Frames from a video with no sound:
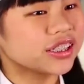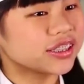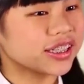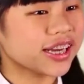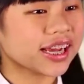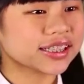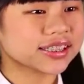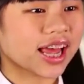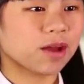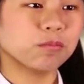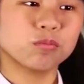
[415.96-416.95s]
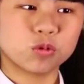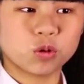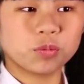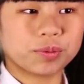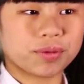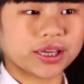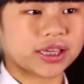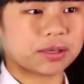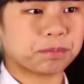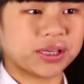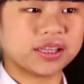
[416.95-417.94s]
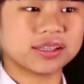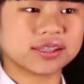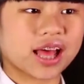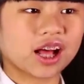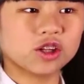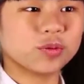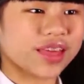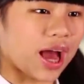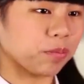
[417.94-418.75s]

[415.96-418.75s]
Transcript: See you next time when we'll be making beet salad with